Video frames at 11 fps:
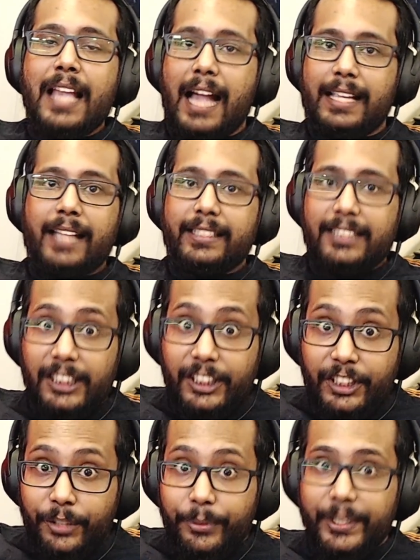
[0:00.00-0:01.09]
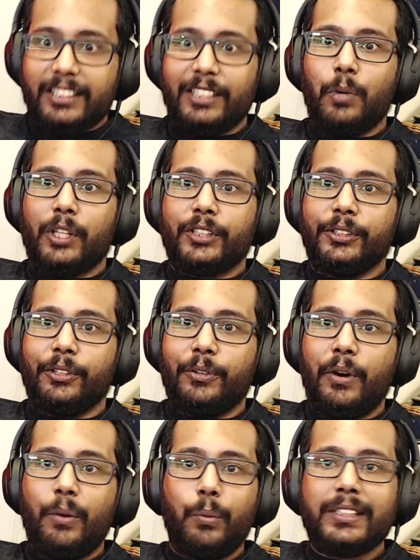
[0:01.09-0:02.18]
I, I, seriously want to
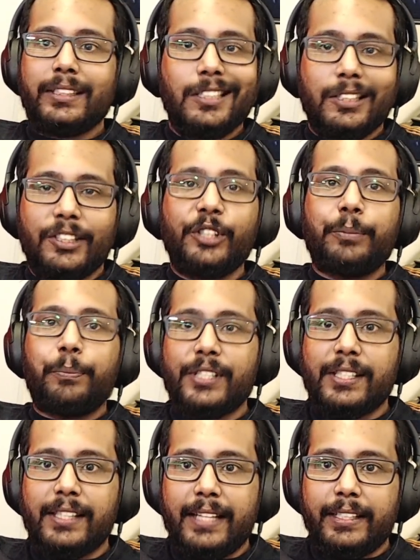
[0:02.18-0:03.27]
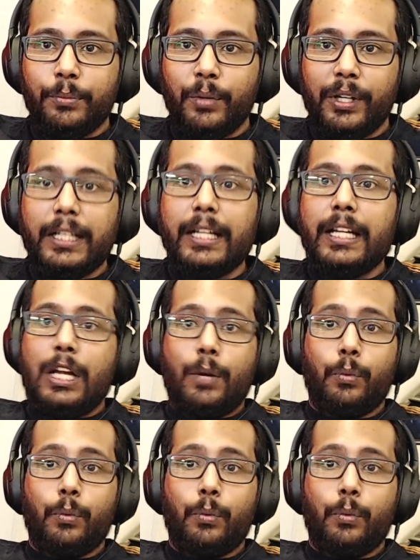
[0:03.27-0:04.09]
know was it just good prosthetic work?